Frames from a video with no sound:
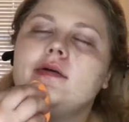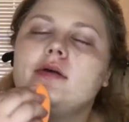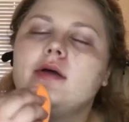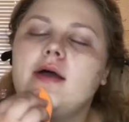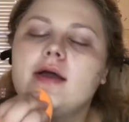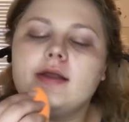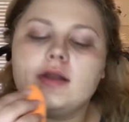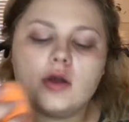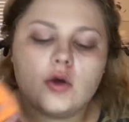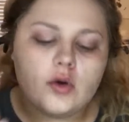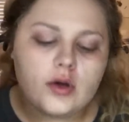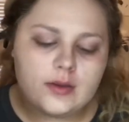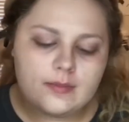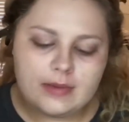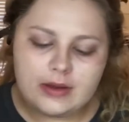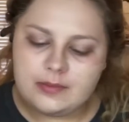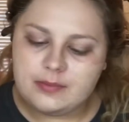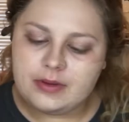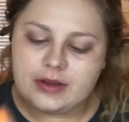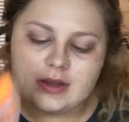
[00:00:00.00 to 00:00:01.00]
I know I
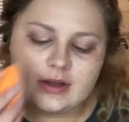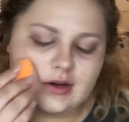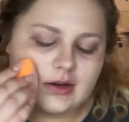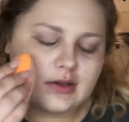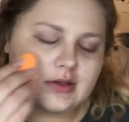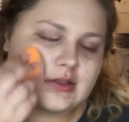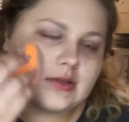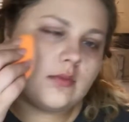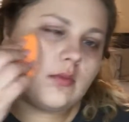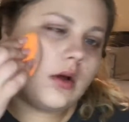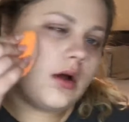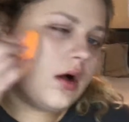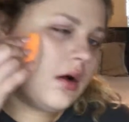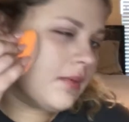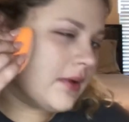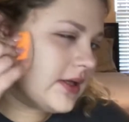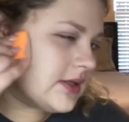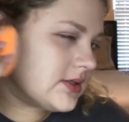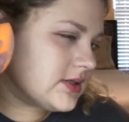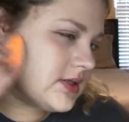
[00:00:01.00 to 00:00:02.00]
might be getting some
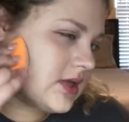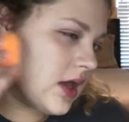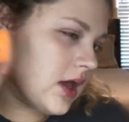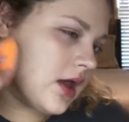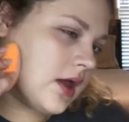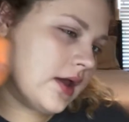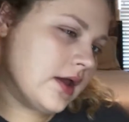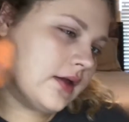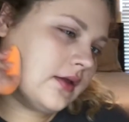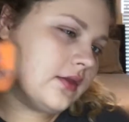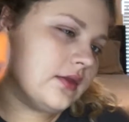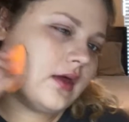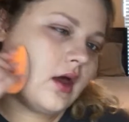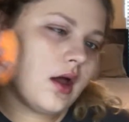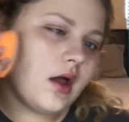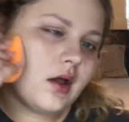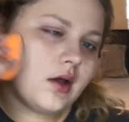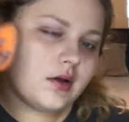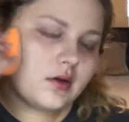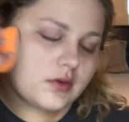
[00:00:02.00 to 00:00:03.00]
comments saying
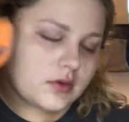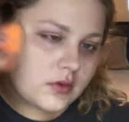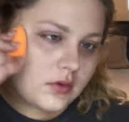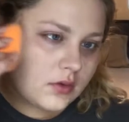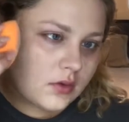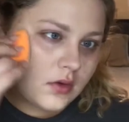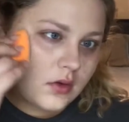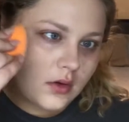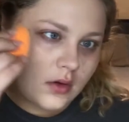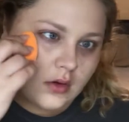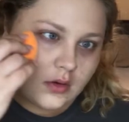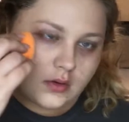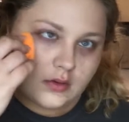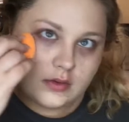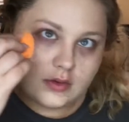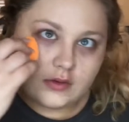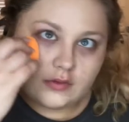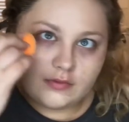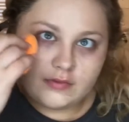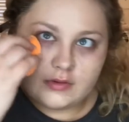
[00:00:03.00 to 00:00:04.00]
that
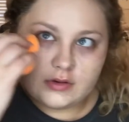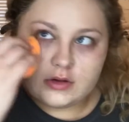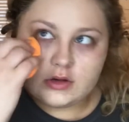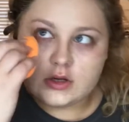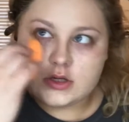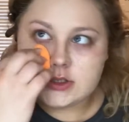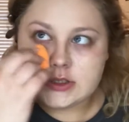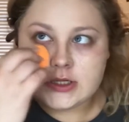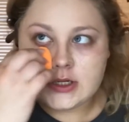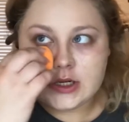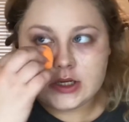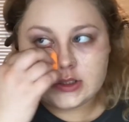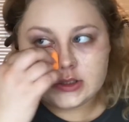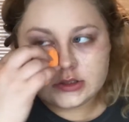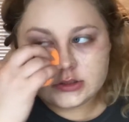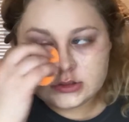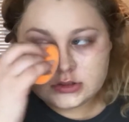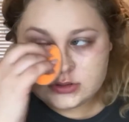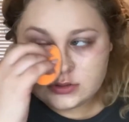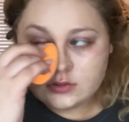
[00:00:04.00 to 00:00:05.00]
this foundation
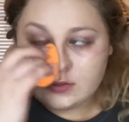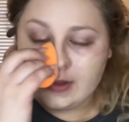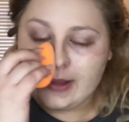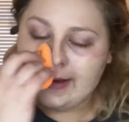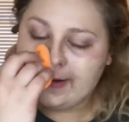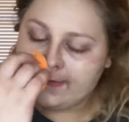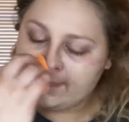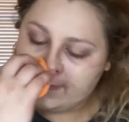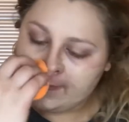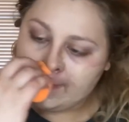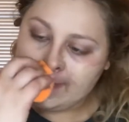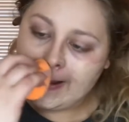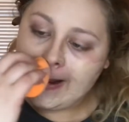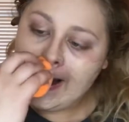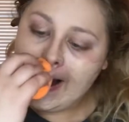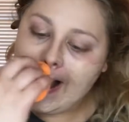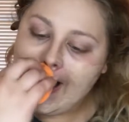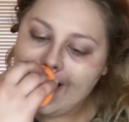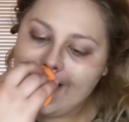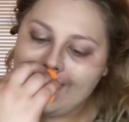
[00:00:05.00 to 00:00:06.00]
is too light for me,
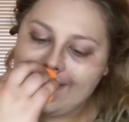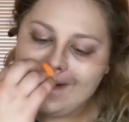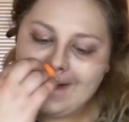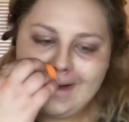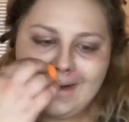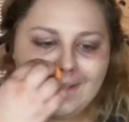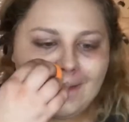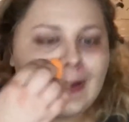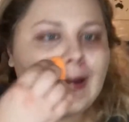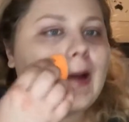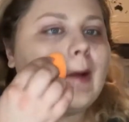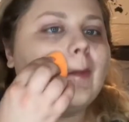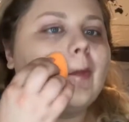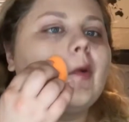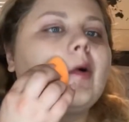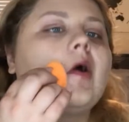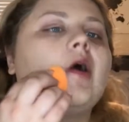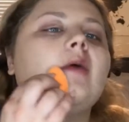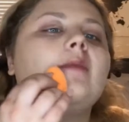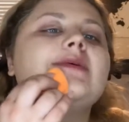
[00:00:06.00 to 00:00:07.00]
but I
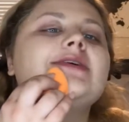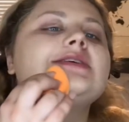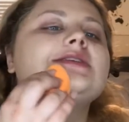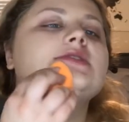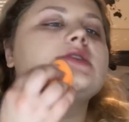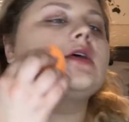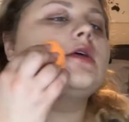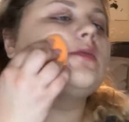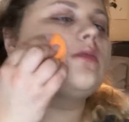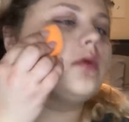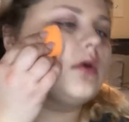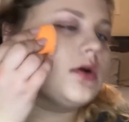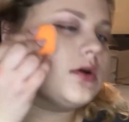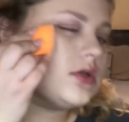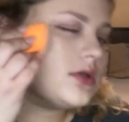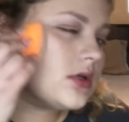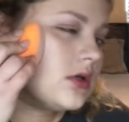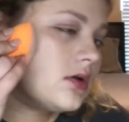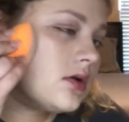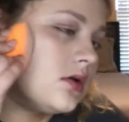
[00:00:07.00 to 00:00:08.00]
promise in
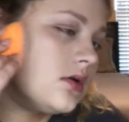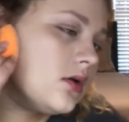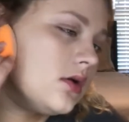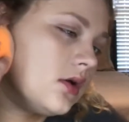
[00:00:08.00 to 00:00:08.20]
person